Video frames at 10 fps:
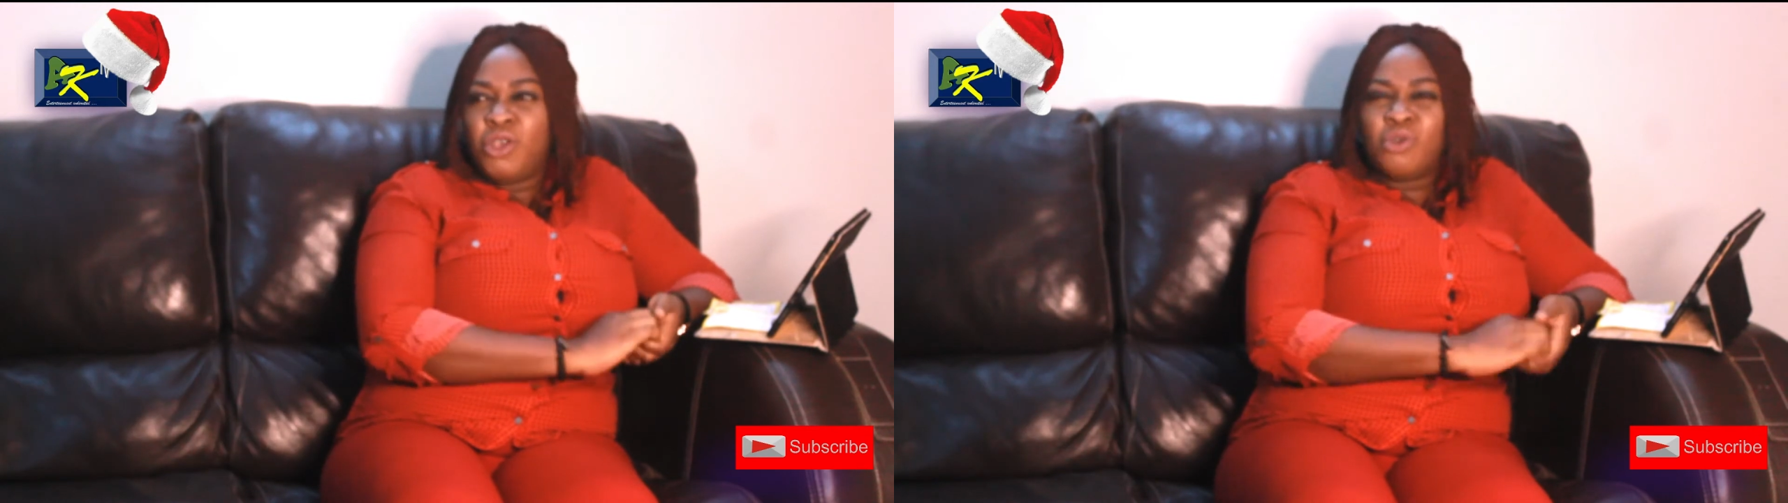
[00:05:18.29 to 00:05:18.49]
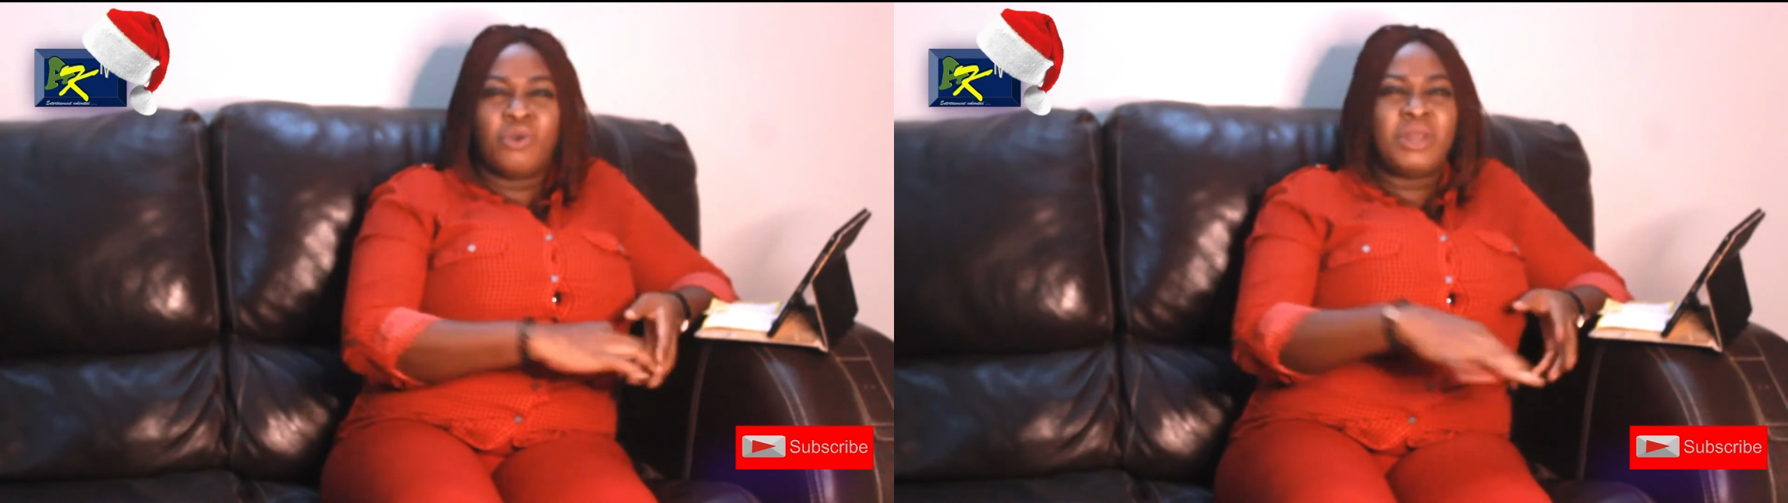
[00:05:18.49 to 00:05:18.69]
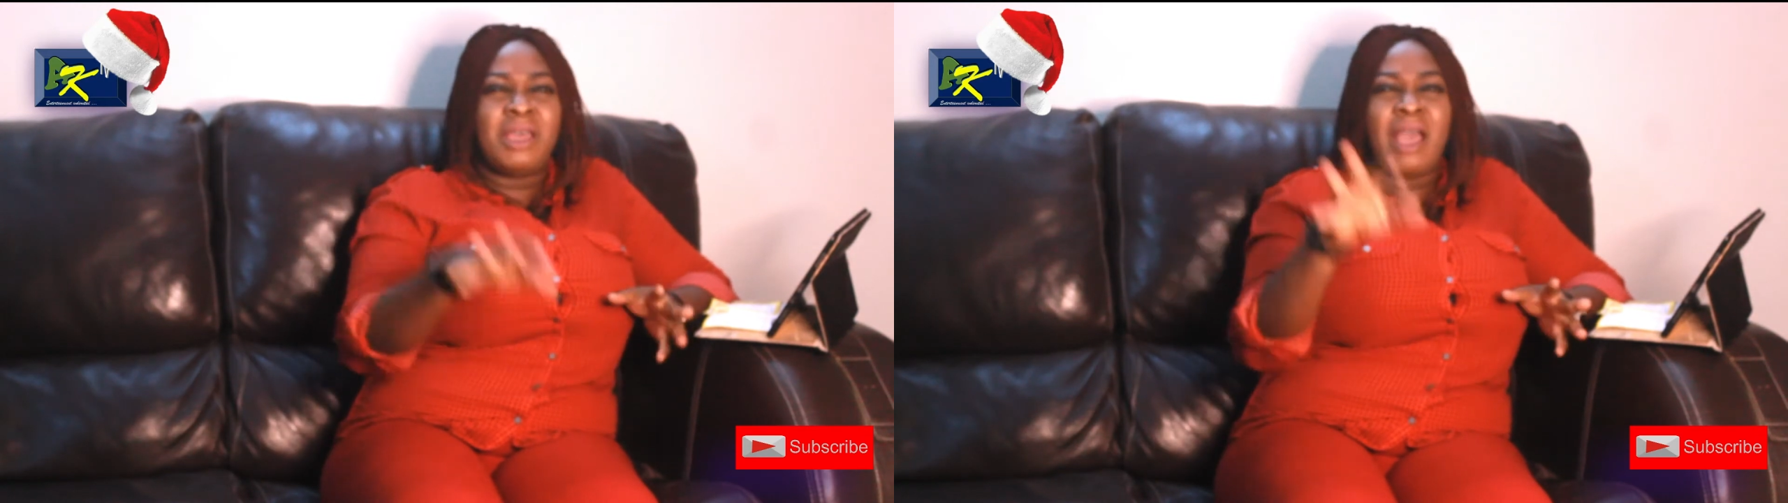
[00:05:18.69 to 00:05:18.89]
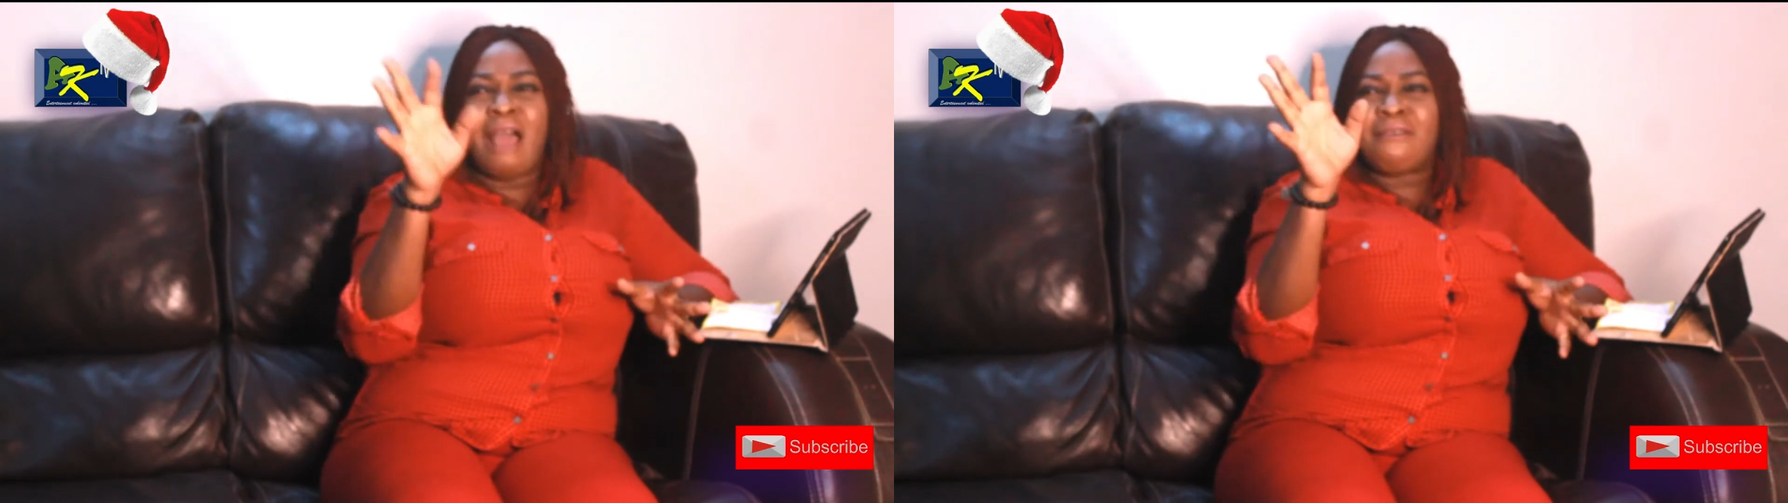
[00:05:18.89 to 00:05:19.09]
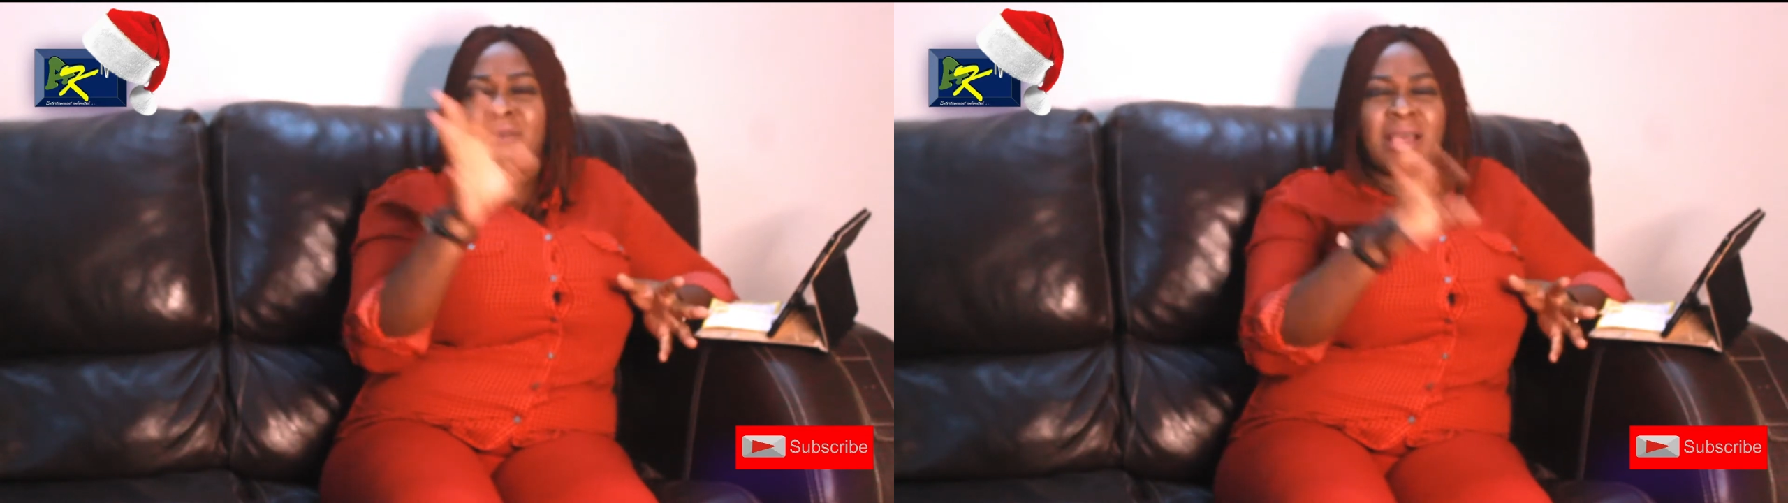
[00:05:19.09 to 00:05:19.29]
you go they
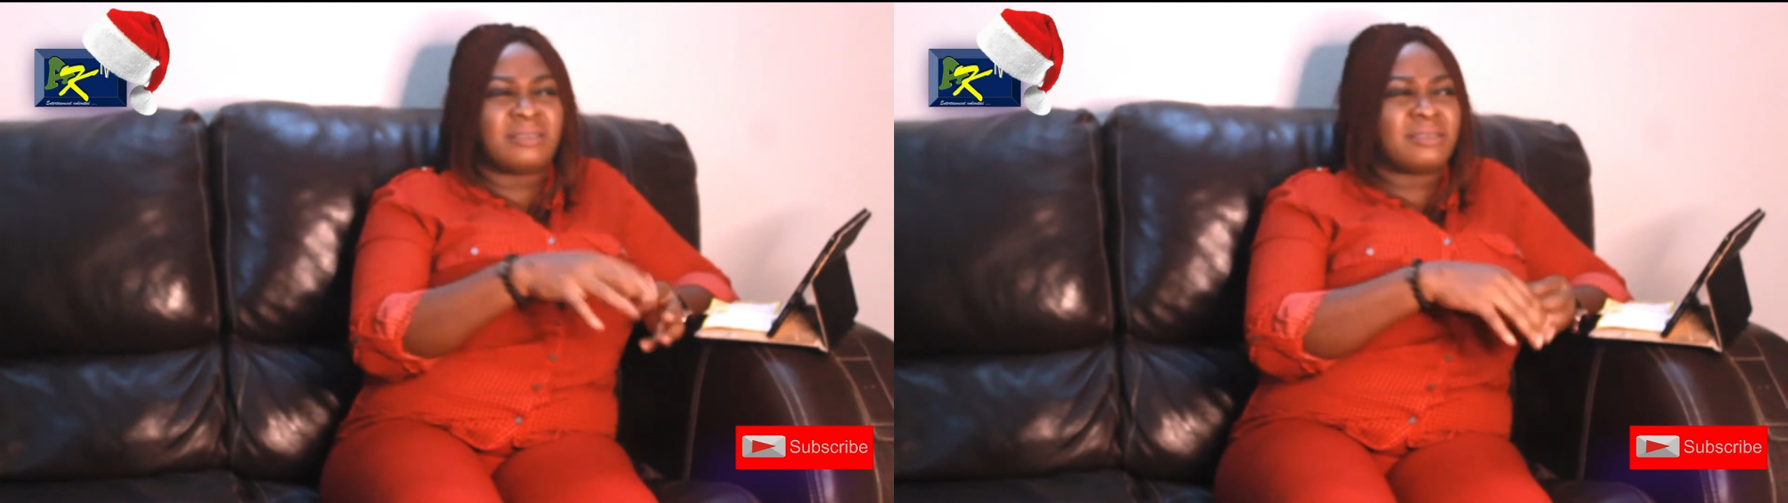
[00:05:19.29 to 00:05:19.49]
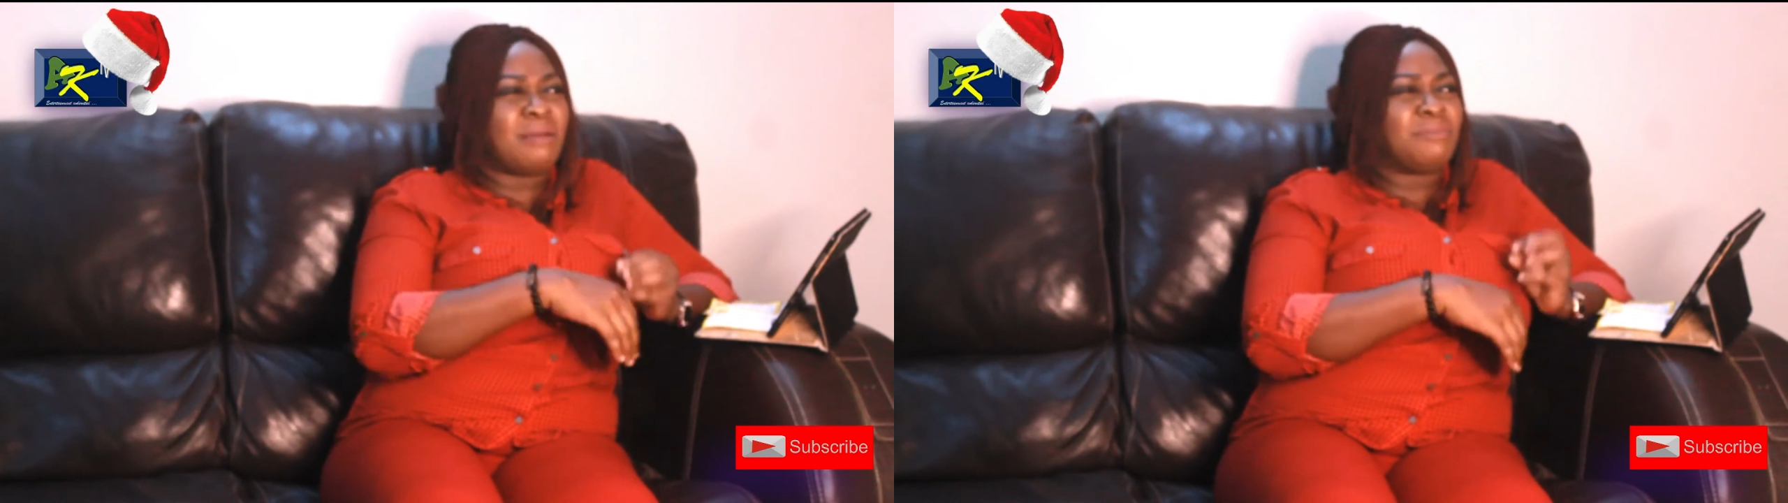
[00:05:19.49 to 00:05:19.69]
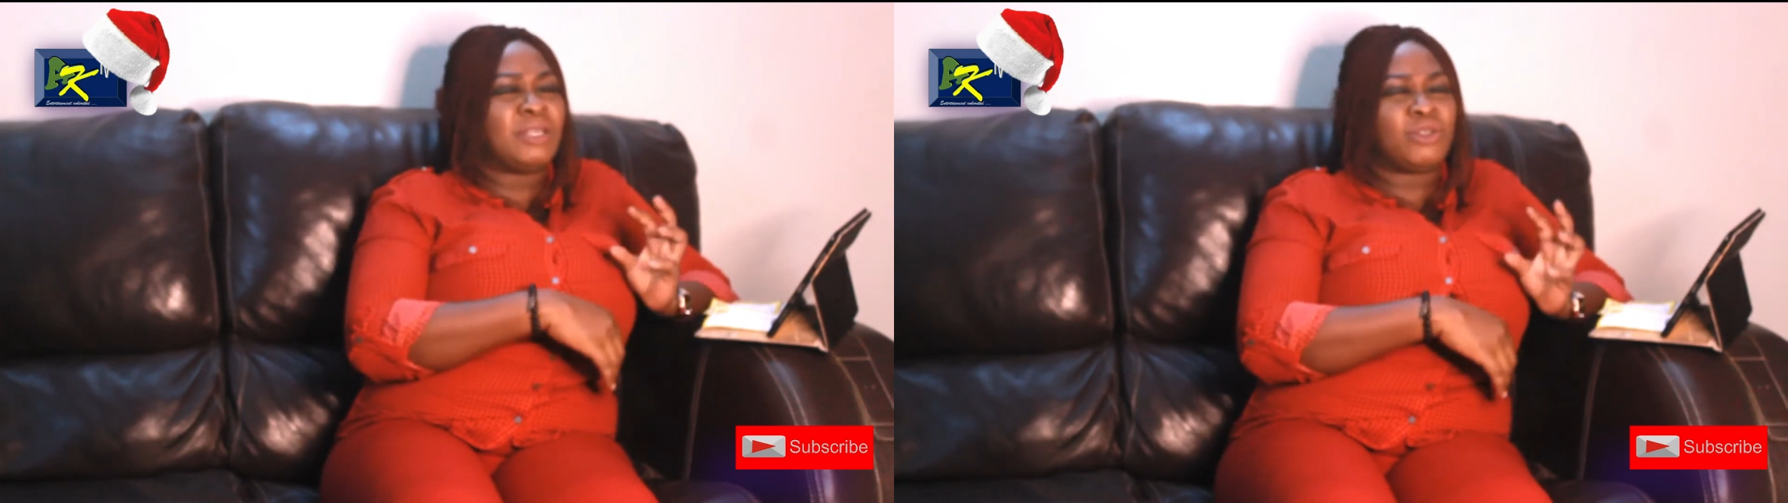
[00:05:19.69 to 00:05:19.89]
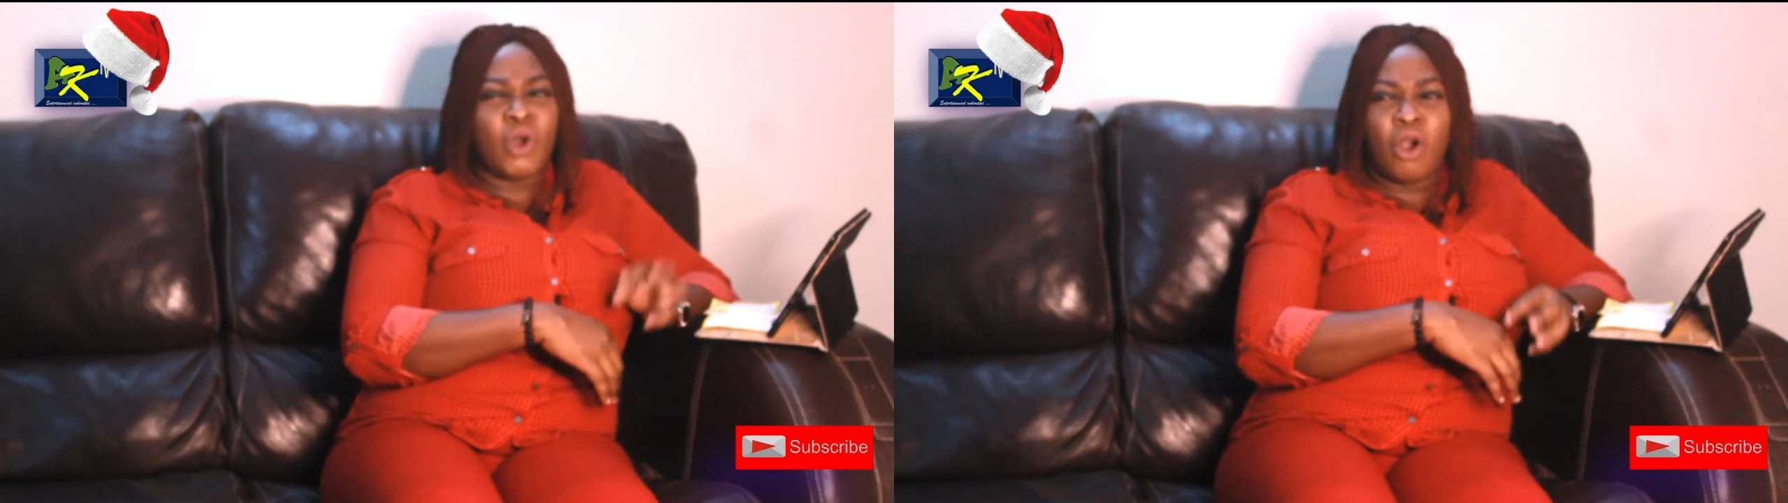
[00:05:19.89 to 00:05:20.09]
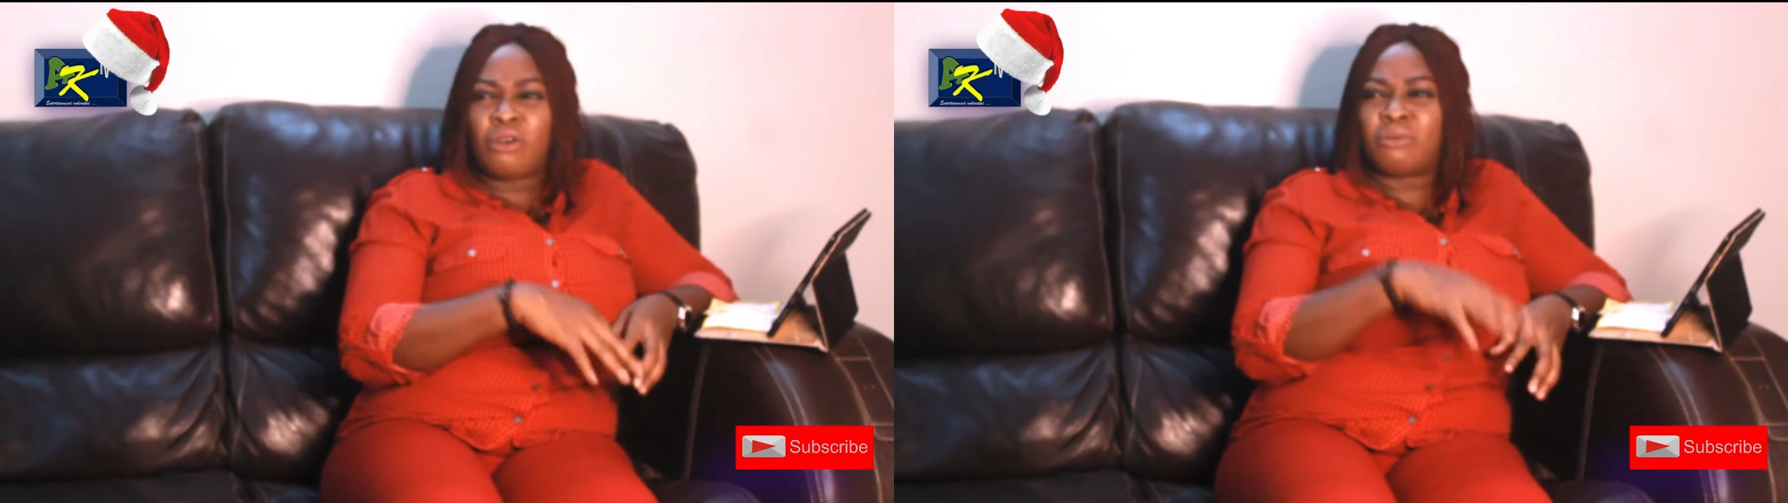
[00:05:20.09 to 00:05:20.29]
harass them, they
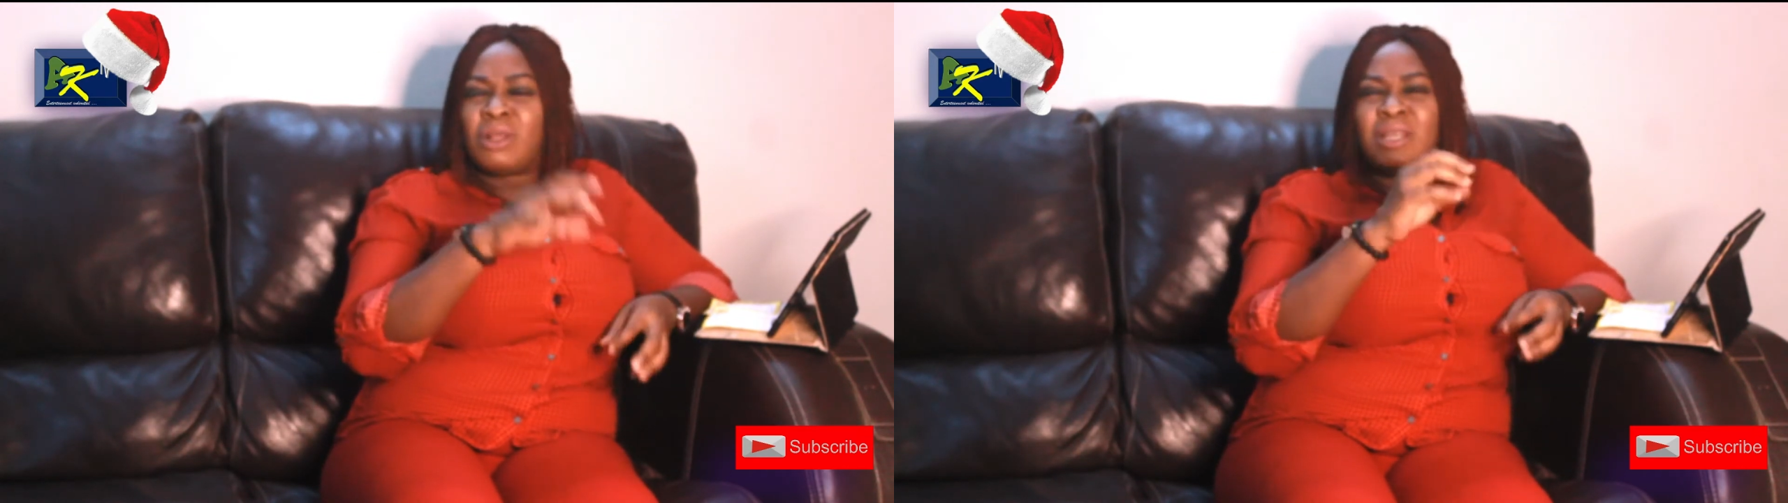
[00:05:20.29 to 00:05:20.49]
talk.